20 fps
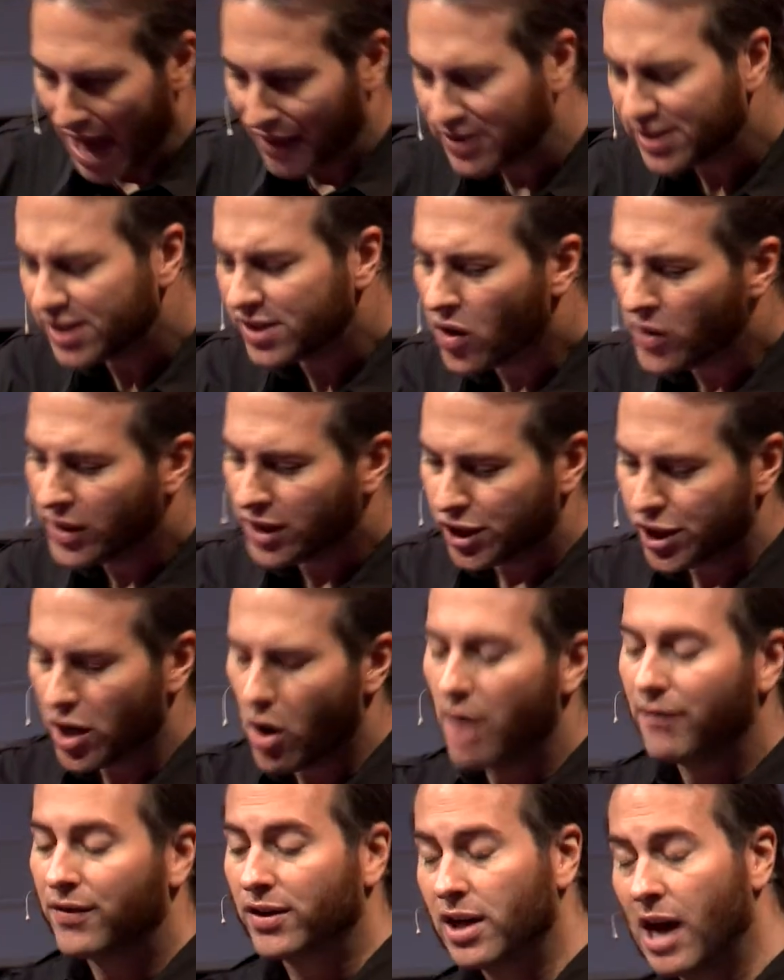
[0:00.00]
And this is going to
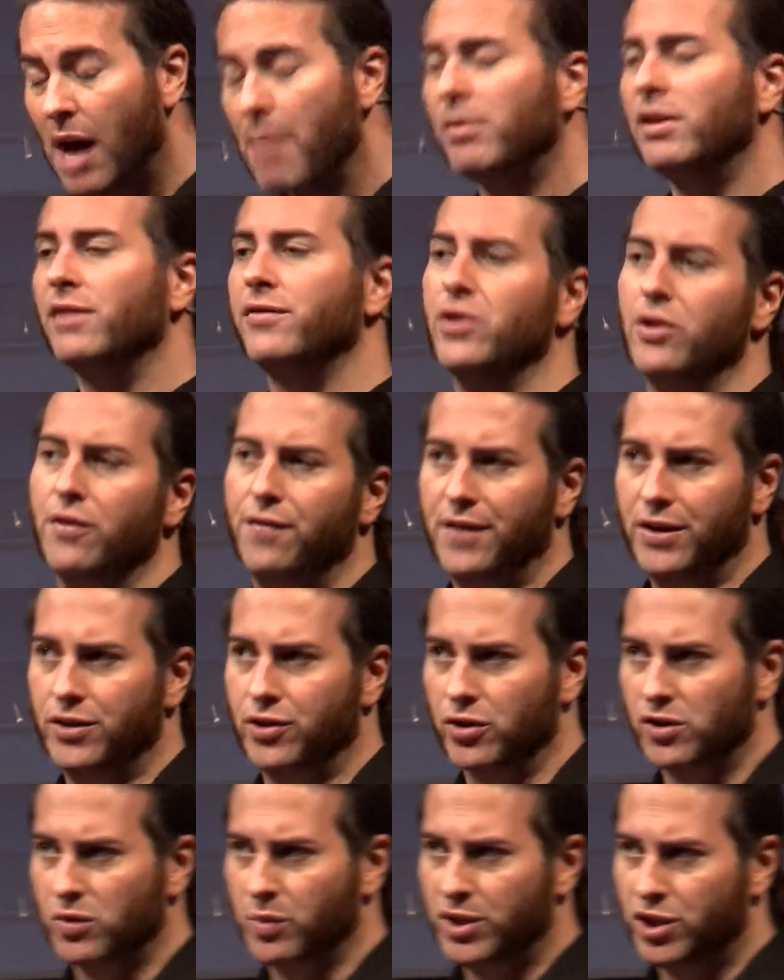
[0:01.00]
show off a couple of new
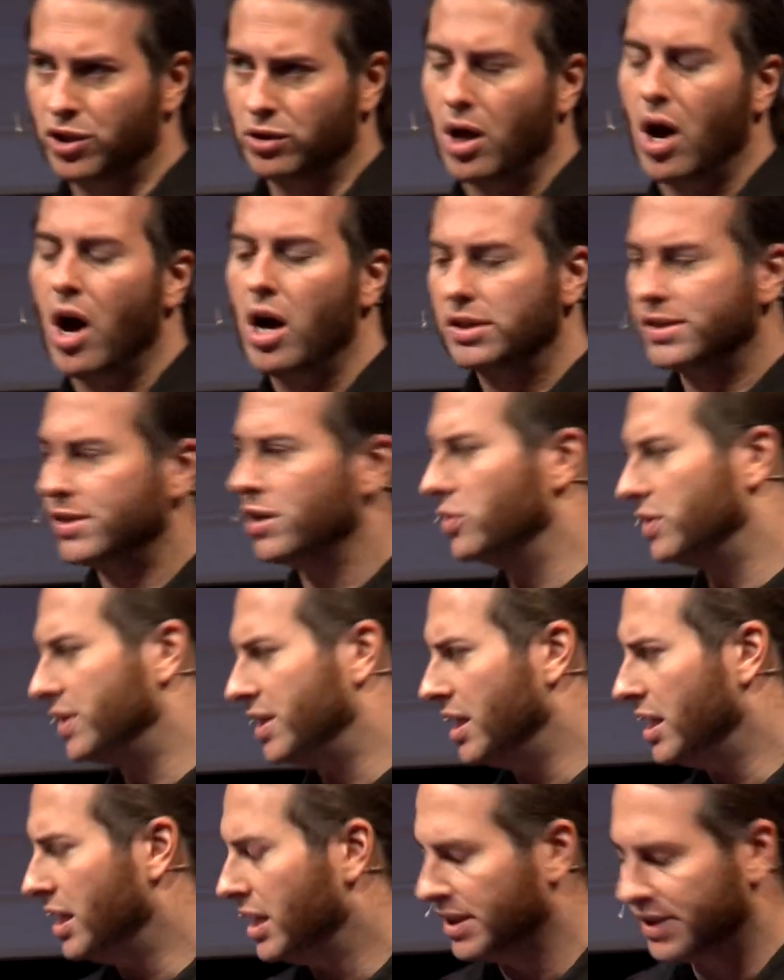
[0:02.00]
features, which you'll also
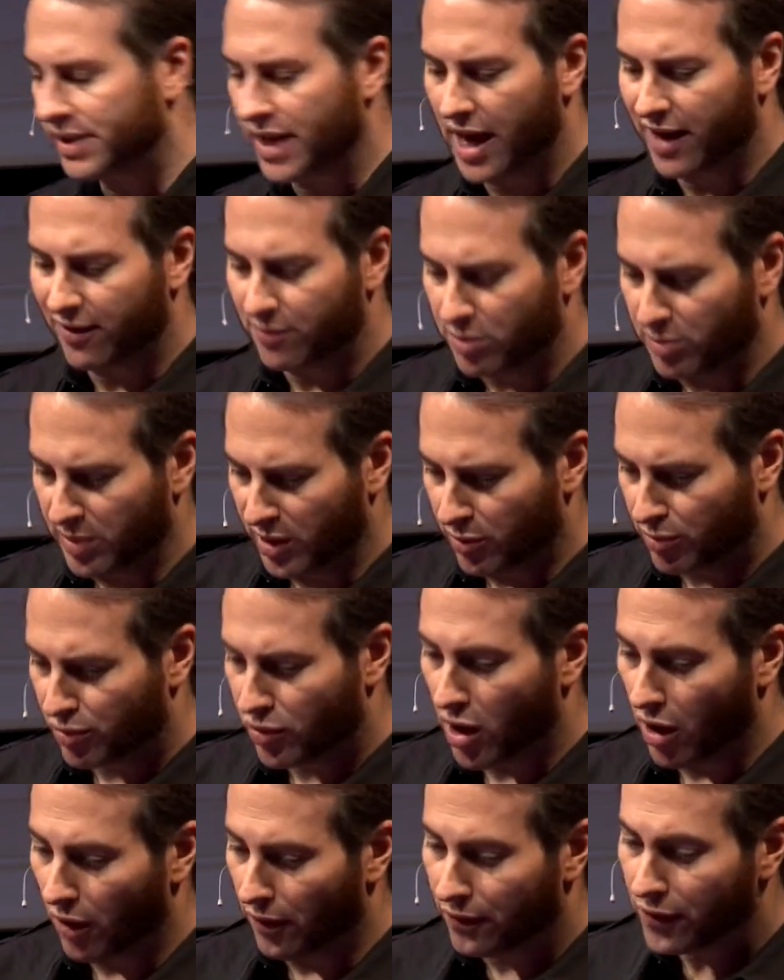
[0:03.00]
see inside of Premiere
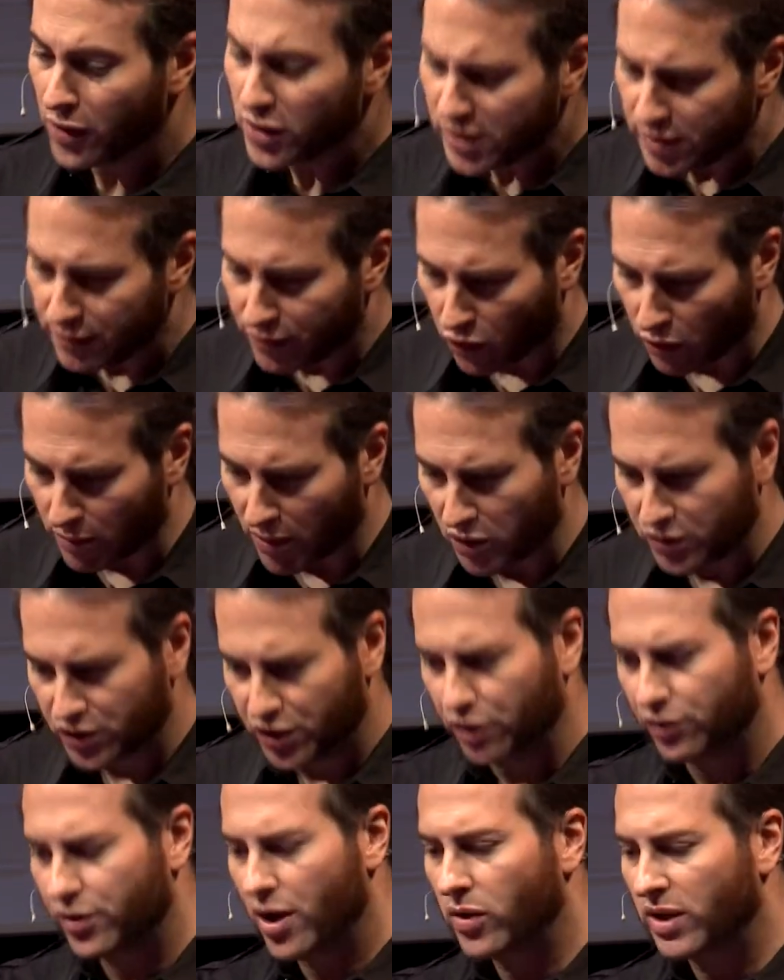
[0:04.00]
Pro. First and
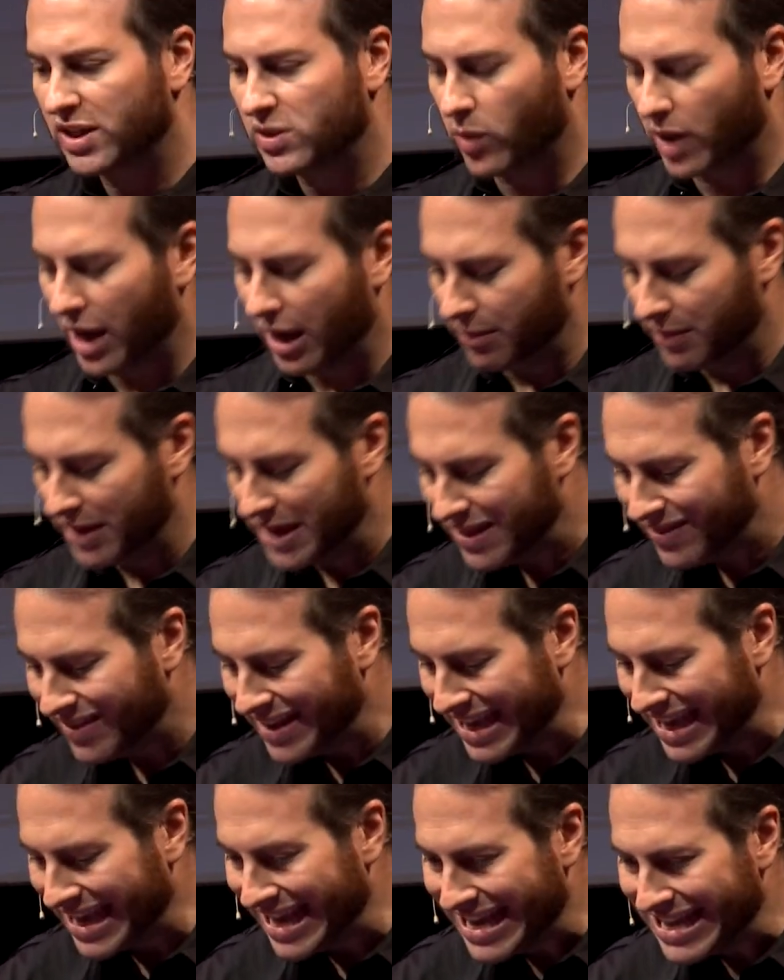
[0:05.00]
foremost, you'll notice when I am in
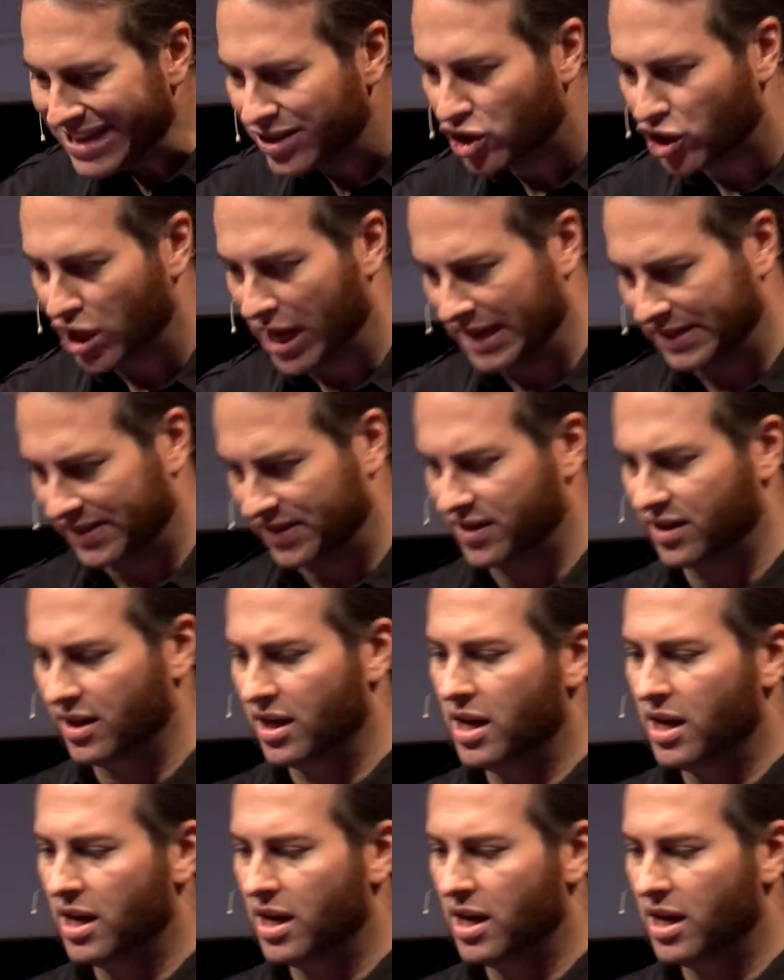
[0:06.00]
the ingest